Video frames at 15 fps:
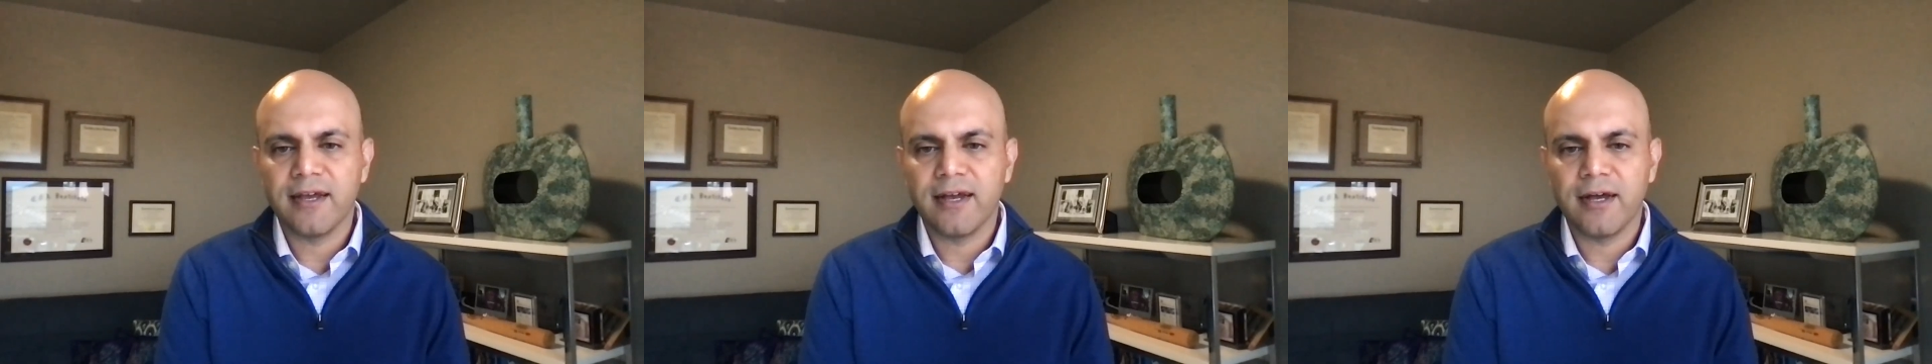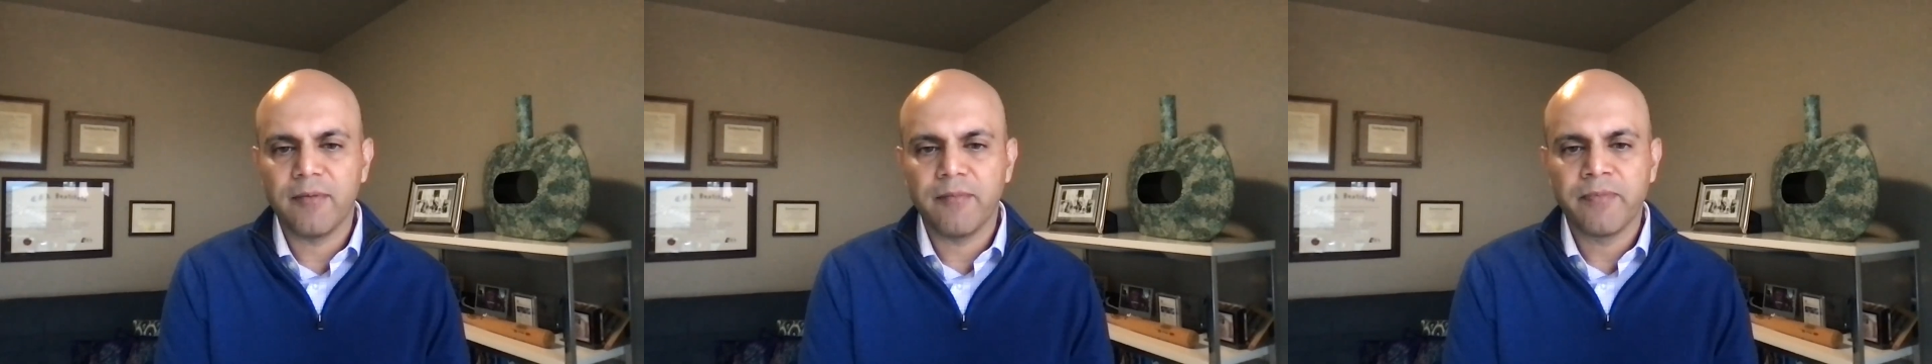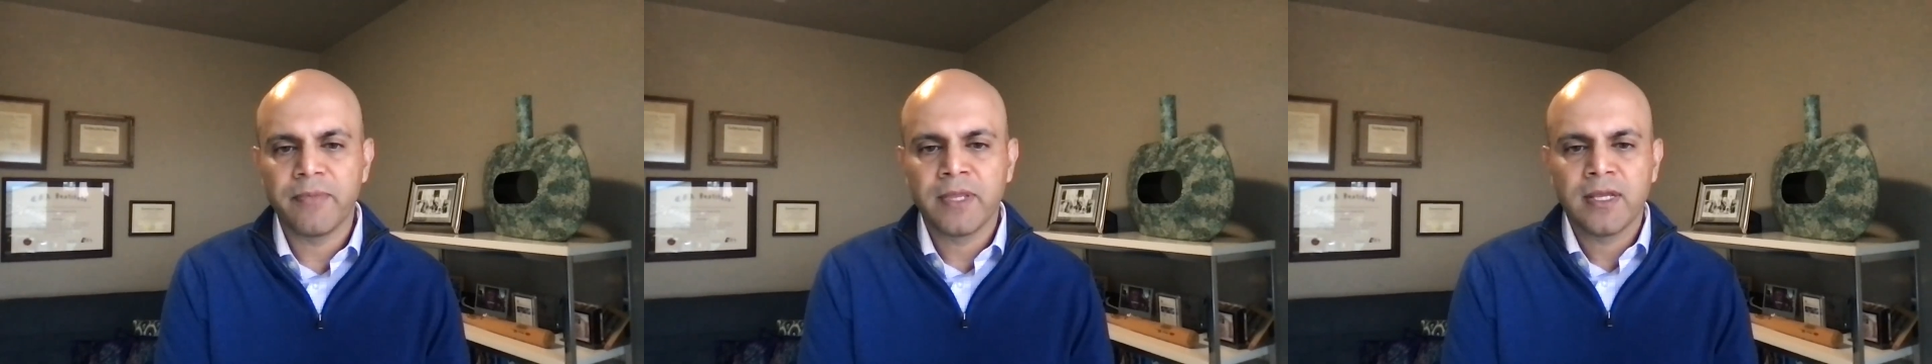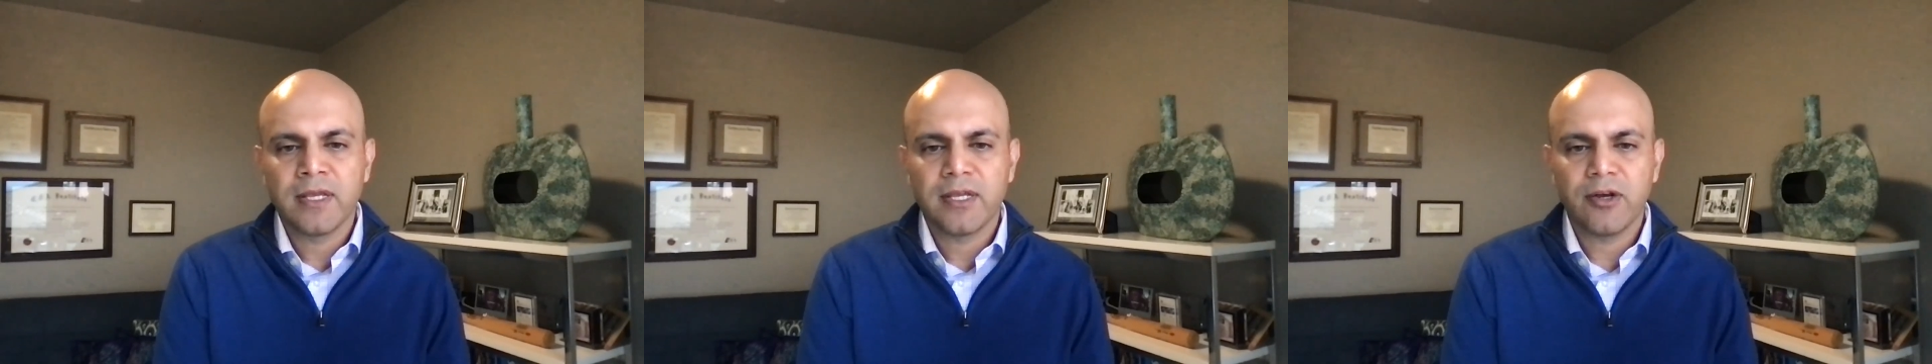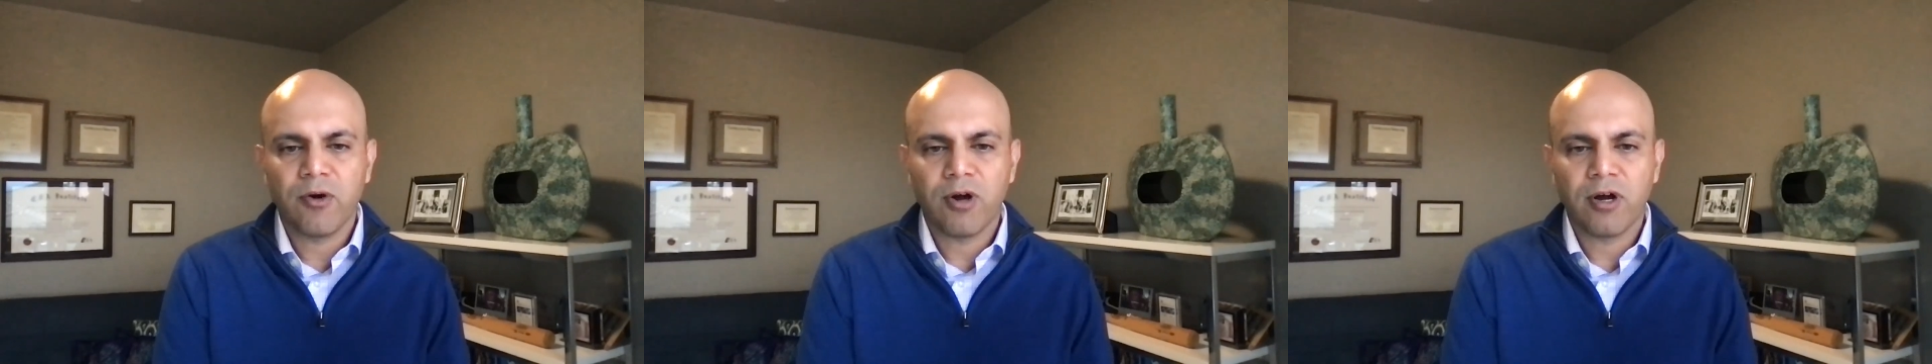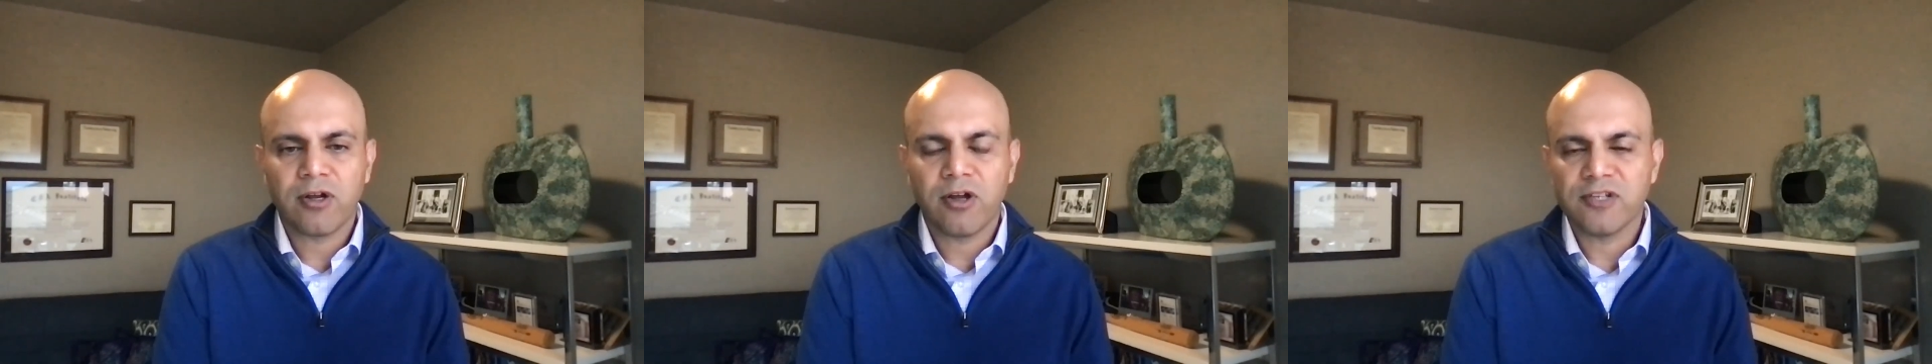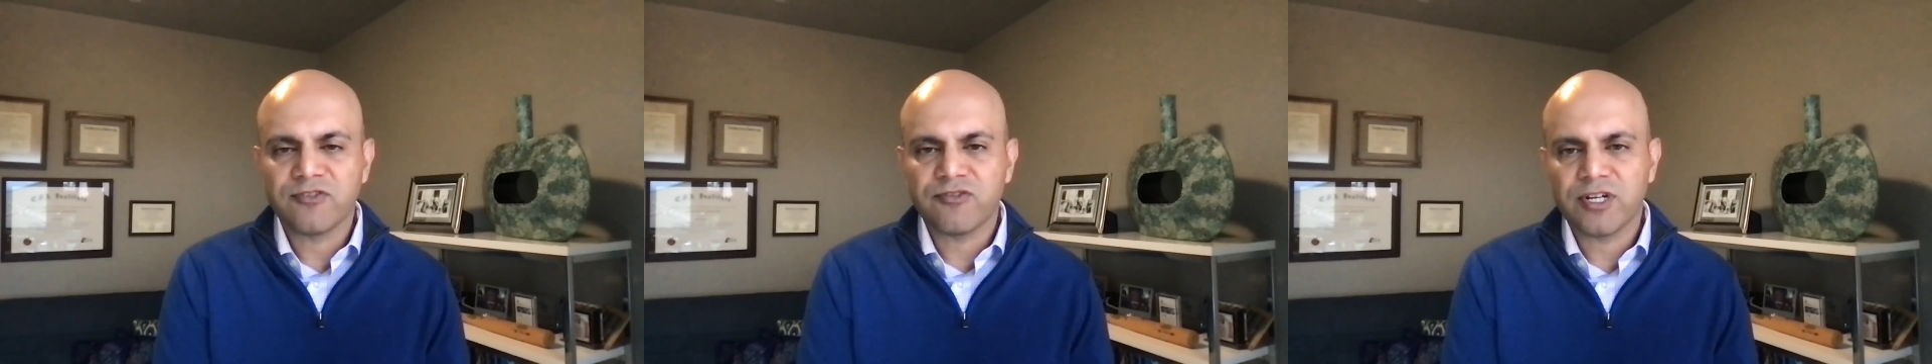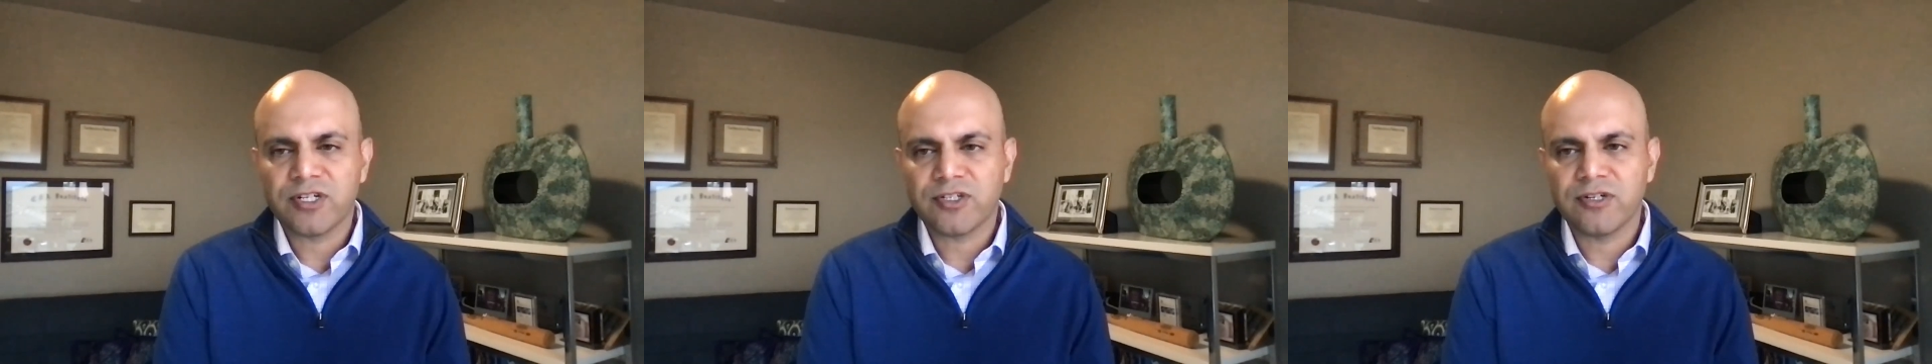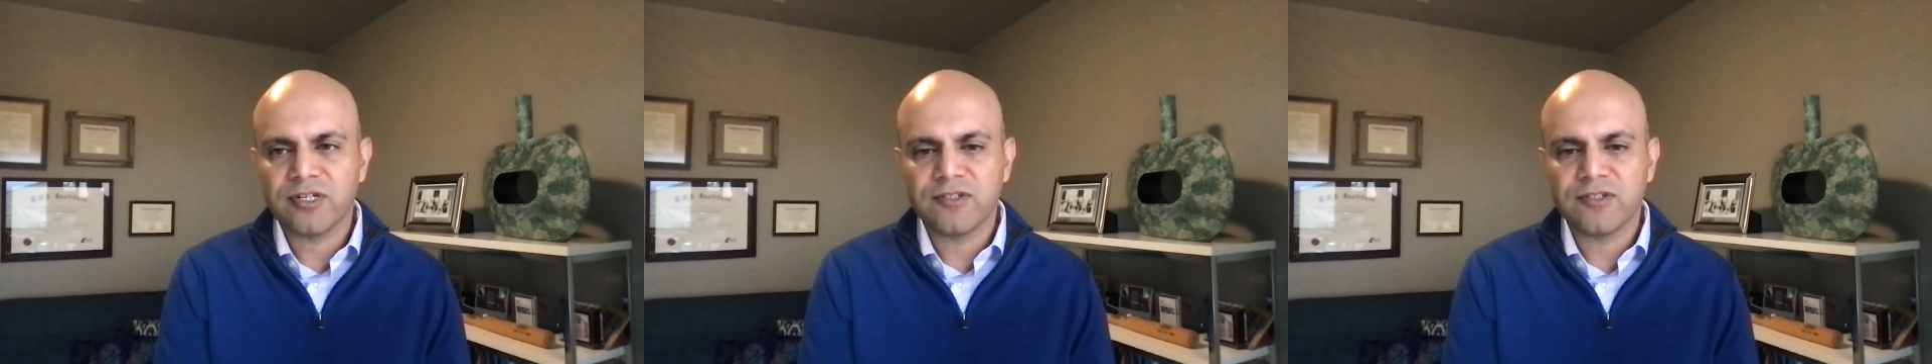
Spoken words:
our cost structure.